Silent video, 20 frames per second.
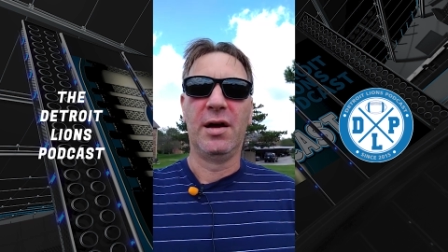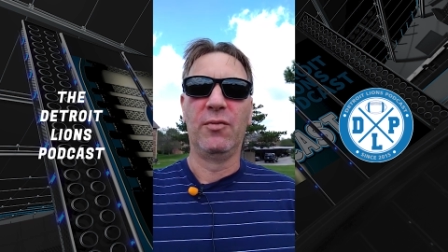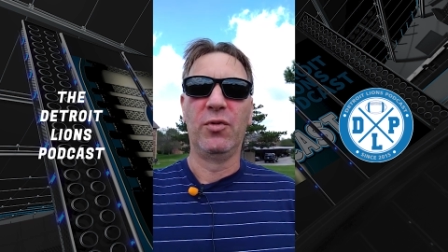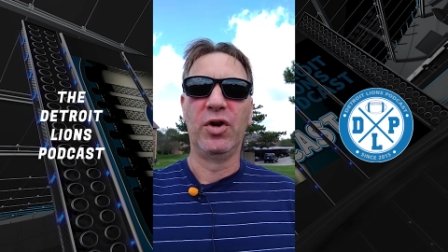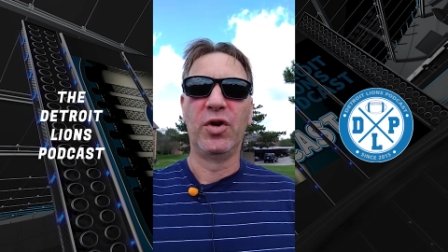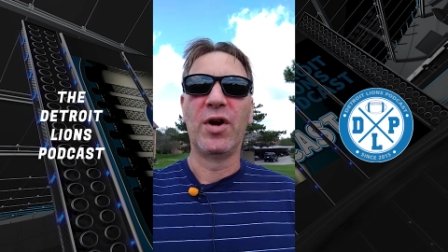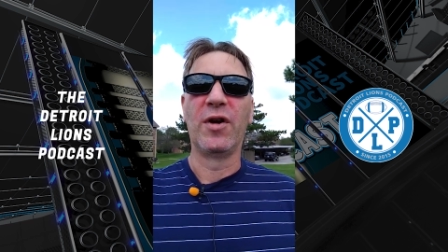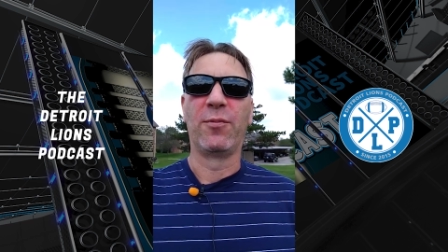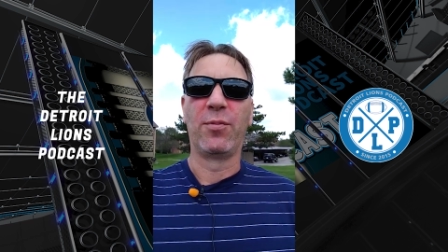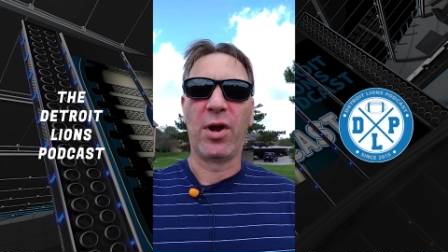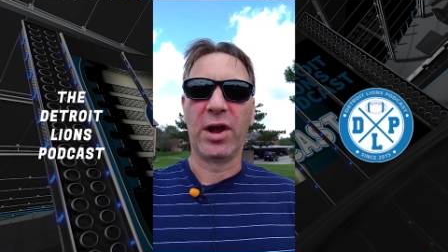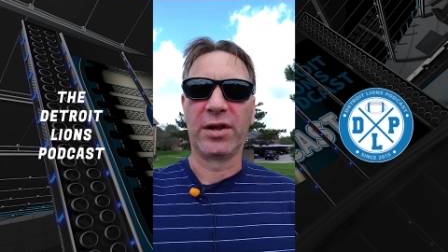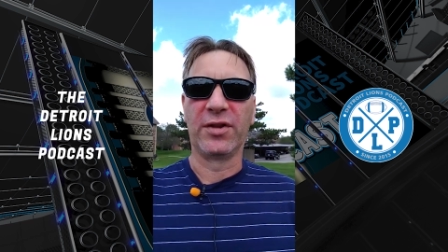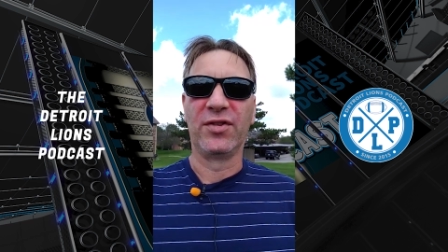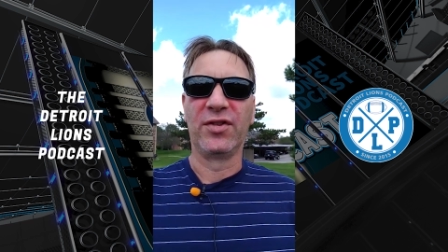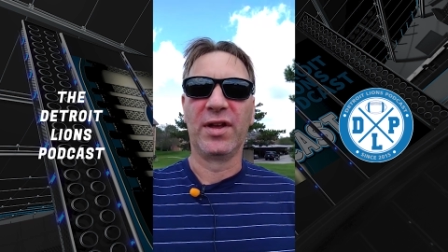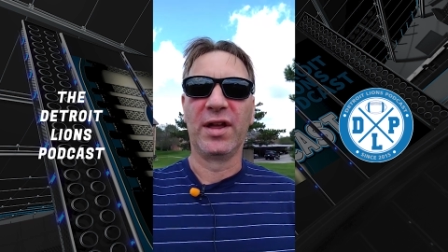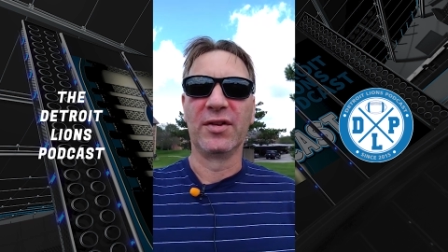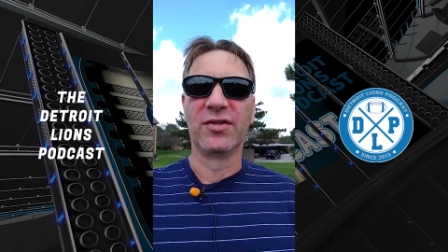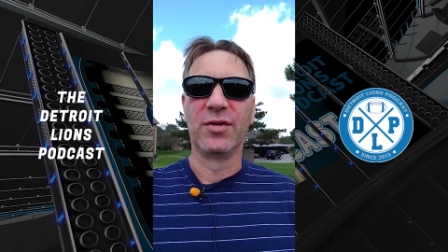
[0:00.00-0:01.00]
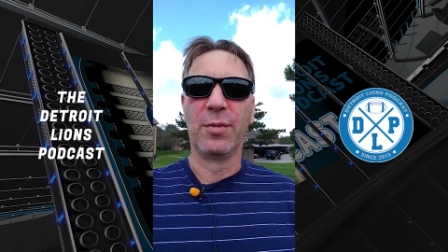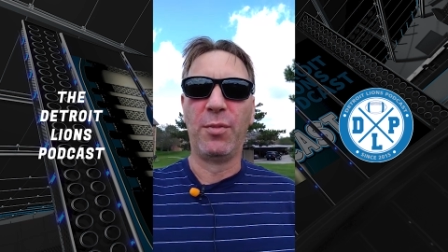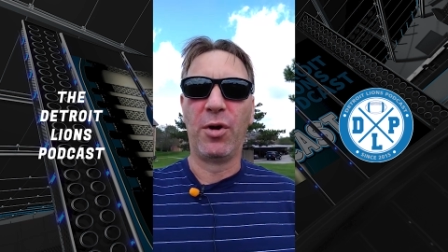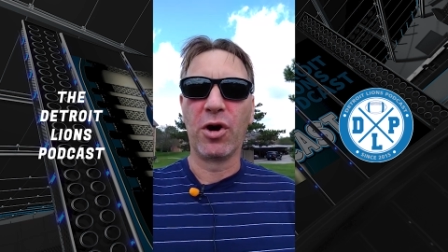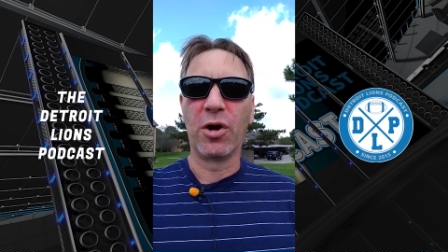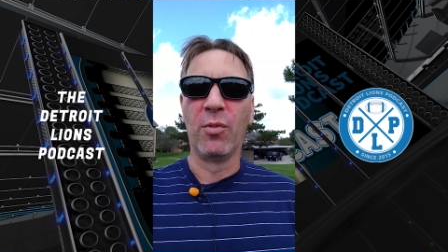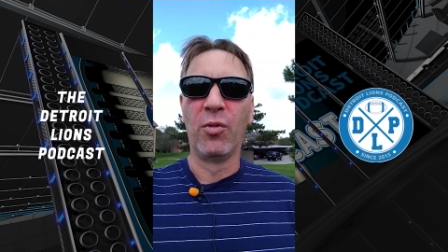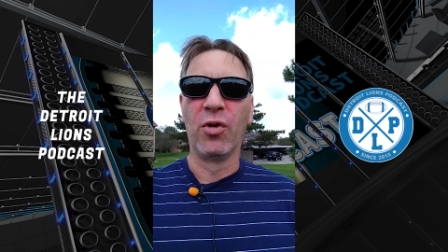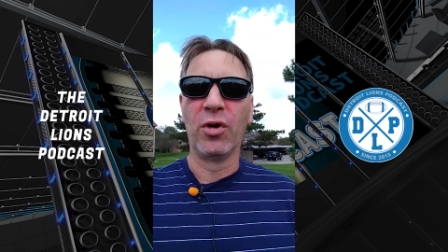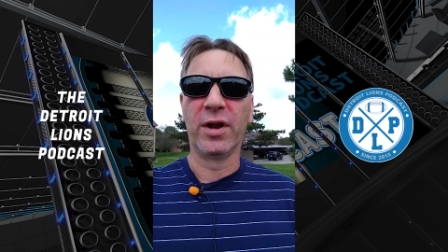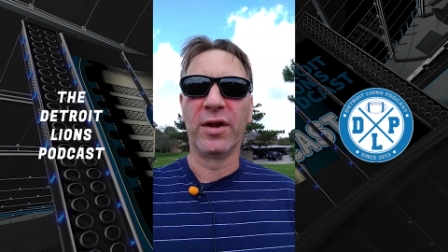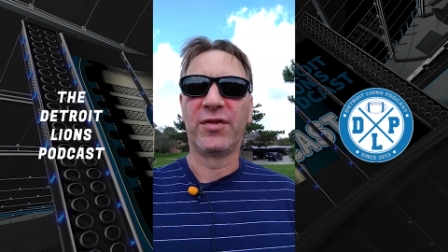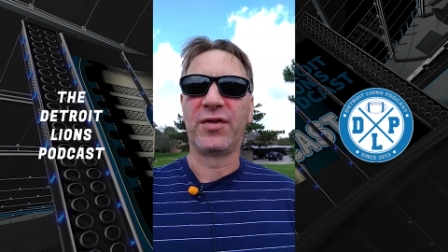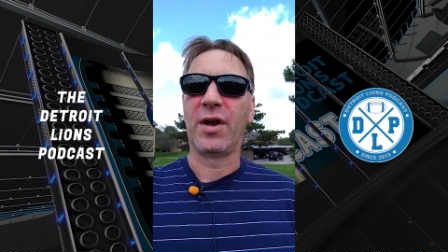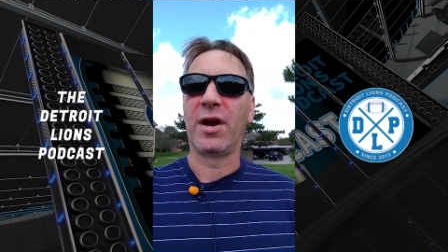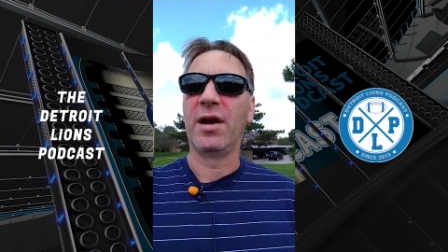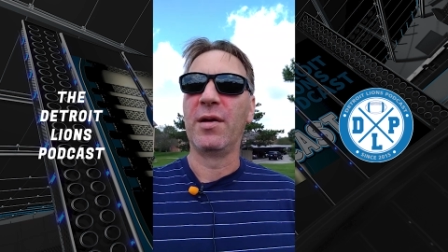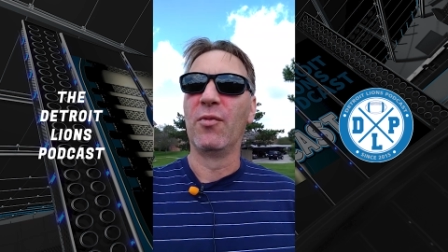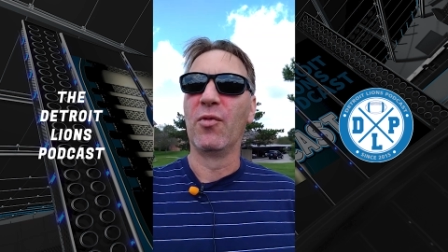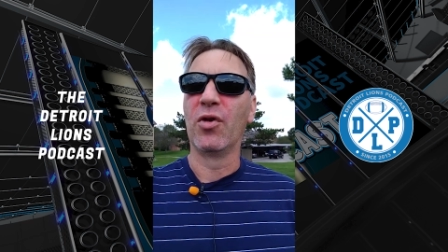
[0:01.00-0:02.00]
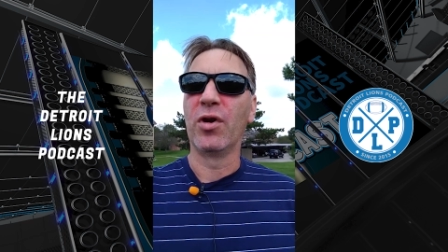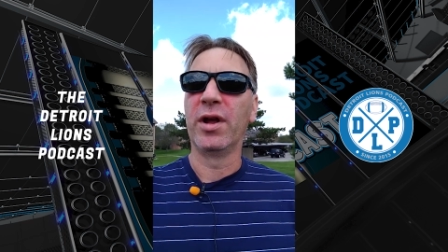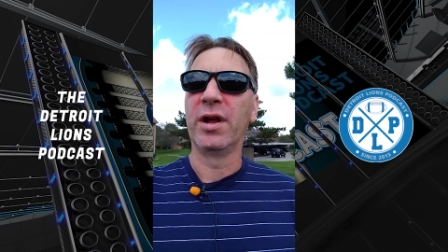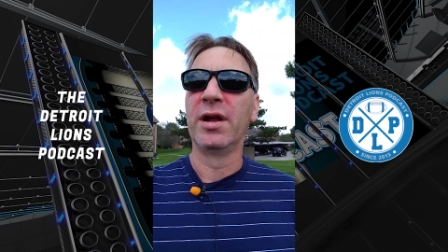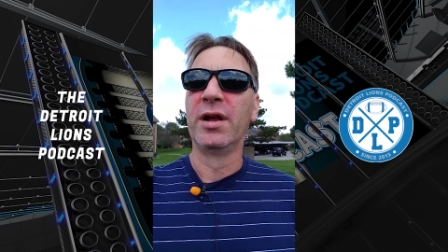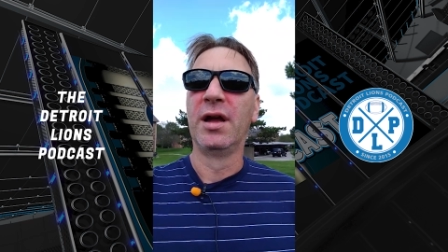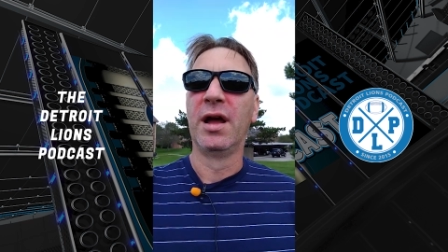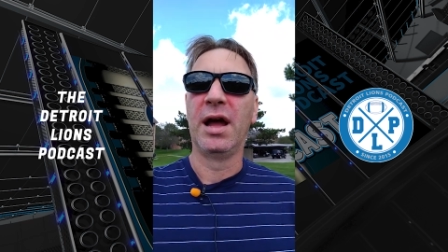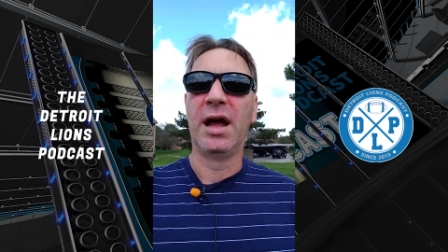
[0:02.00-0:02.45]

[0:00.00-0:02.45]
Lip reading: We do have practice again tomorrow morning, Saturday morning,